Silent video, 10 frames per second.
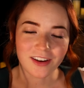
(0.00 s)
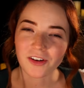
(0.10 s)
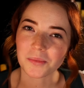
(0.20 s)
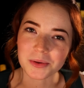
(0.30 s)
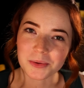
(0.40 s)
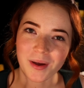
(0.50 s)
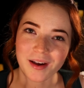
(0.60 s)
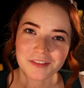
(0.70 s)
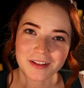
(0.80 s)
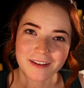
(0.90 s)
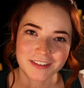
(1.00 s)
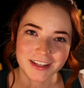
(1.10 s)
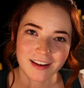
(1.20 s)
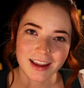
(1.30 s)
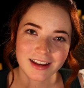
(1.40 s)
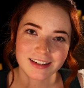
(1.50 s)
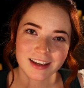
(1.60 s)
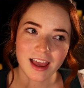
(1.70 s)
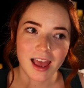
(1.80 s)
I hope you will have a lovely night,